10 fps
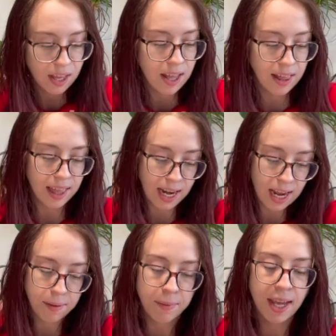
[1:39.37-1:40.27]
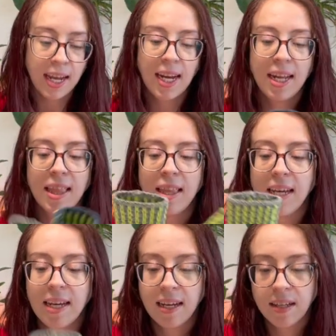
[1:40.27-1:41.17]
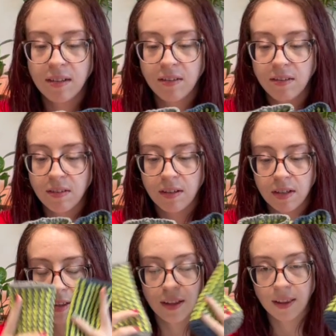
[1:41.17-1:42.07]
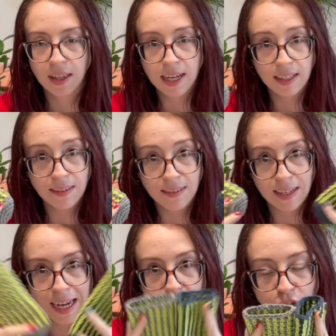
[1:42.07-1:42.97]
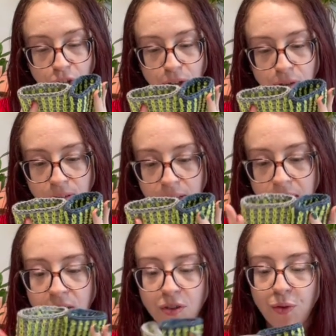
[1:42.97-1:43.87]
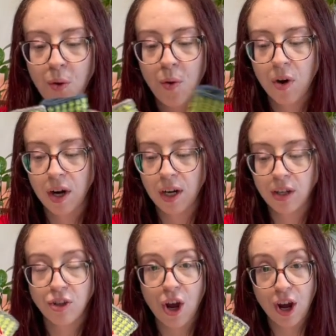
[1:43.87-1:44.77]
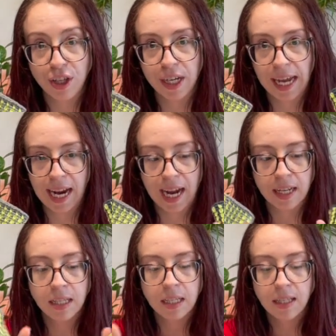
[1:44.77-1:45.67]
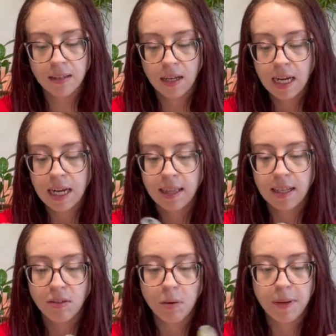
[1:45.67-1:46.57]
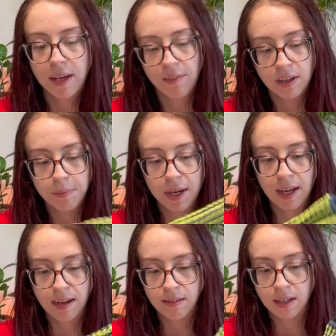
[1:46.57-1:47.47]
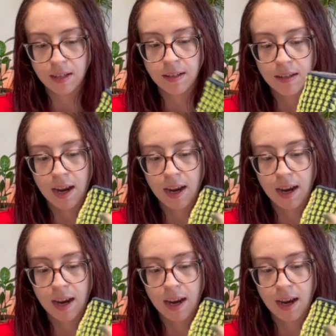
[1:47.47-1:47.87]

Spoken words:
And then I made these linen stitch koozies for taller cans. These will be given to my cousin.